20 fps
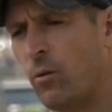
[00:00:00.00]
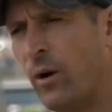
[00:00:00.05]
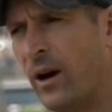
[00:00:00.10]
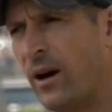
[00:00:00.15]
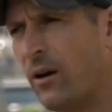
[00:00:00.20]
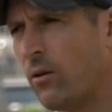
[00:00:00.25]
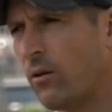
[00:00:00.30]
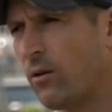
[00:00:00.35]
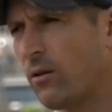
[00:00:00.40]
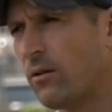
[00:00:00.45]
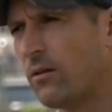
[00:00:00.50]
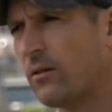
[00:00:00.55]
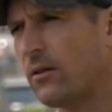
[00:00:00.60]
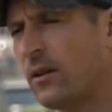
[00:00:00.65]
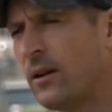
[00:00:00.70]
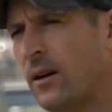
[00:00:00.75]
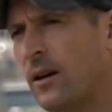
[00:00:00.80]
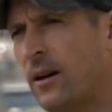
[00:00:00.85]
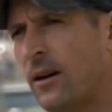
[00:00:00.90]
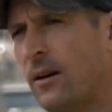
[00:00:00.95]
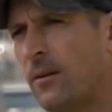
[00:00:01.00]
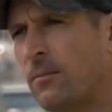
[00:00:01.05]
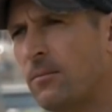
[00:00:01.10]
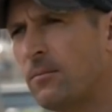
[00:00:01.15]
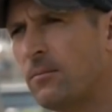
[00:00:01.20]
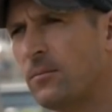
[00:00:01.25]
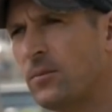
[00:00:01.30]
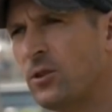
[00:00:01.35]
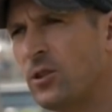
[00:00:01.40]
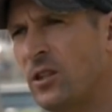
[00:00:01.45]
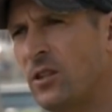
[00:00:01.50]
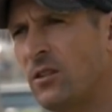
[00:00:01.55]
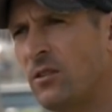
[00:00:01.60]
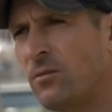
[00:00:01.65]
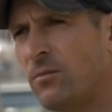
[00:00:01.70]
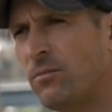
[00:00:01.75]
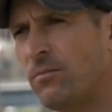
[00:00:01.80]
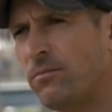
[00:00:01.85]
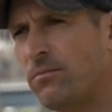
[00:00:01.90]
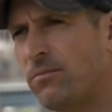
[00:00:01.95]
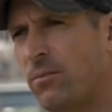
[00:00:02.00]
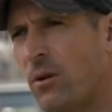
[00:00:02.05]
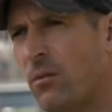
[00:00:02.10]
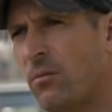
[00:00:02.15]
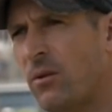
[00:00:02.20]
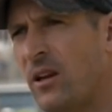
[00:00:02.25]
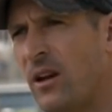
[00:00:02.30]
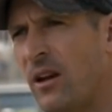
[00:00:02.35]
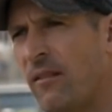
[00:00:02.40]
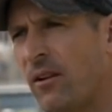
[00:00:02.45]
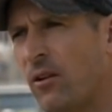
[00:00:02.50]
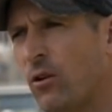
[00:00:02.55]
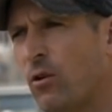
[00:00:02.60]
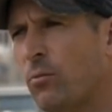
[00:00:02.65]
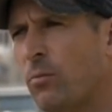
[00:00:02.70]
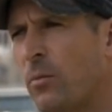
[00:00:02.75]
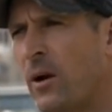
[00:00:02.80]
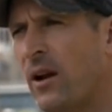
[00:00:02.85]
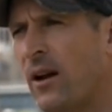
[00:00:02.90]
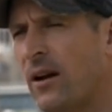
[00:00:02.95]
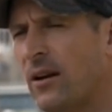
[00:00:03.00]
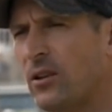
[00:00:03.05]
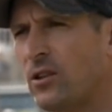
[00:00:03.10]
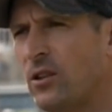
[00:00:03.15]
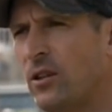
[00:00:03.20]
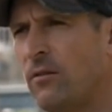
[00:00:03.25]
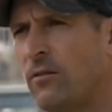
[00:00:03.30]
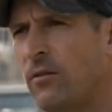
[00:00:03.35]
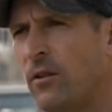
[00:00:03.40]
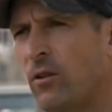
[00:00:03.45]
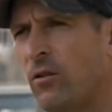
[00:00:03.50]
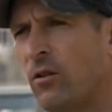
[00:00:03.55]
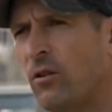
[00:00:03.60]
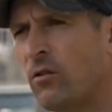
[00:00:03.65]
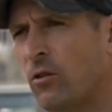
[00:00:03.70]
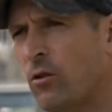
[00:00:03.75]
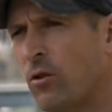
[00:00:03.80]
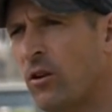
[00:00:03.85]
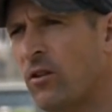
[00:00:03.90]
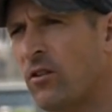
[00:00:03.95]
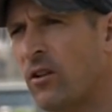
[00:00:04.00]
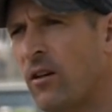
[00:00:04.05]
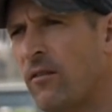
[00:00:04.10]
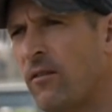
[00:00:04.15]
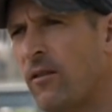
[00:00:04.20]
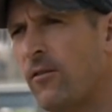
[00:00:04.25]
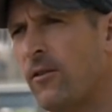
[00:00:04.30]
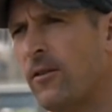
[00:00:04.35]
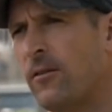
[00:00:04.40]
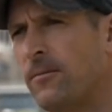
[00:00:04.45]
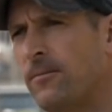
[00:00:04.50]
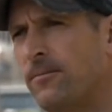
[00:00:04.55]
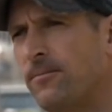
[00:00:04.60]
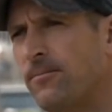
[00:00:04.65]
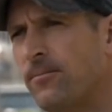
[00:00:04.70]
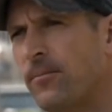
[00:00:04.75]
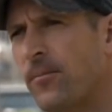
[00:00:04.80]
well. She's probably never looked better. She feels as good as ever, and